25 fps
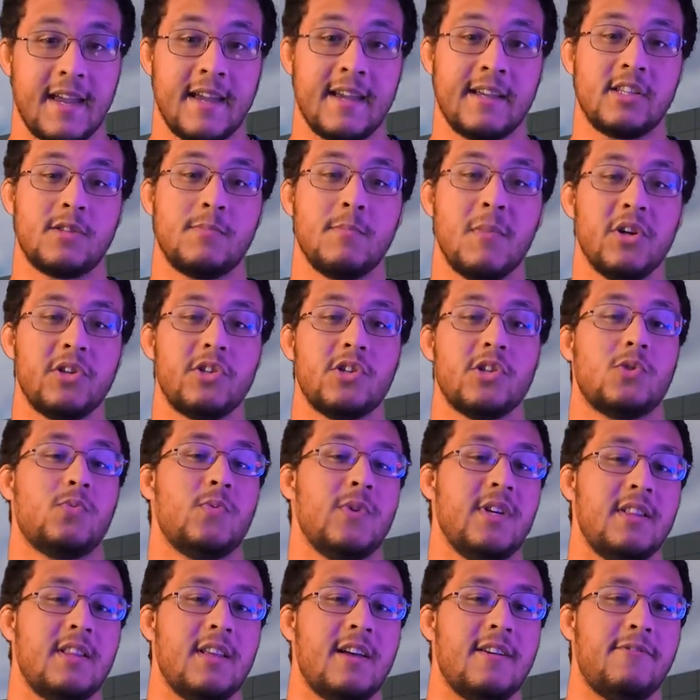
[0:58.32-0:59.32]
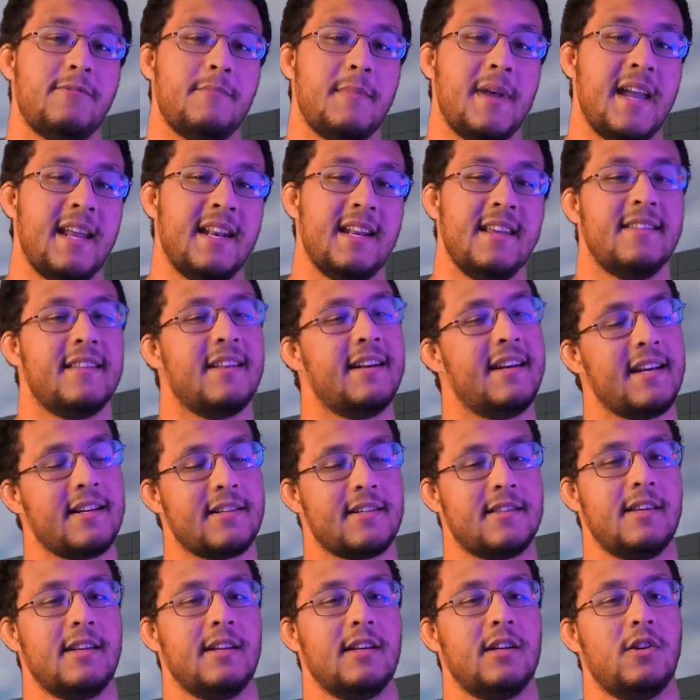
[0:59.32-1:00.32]
As much as we love Manny, the
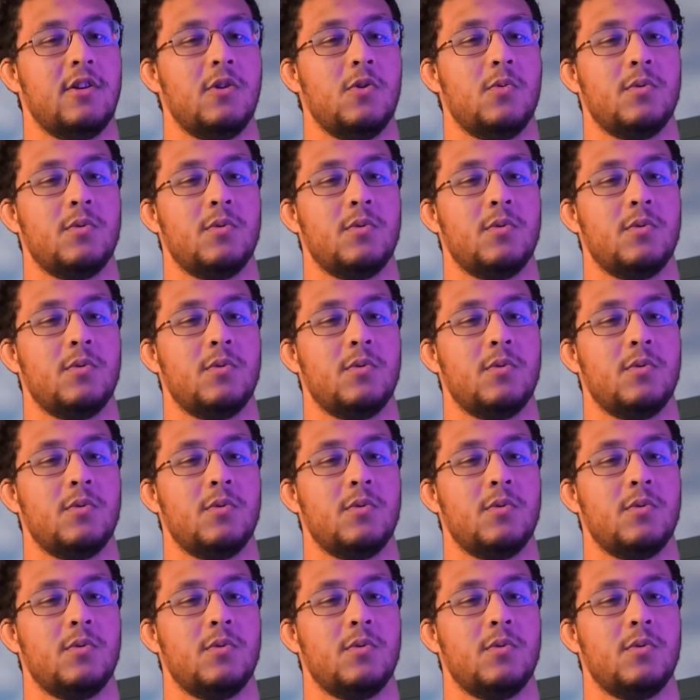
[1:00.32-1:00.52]
next thing to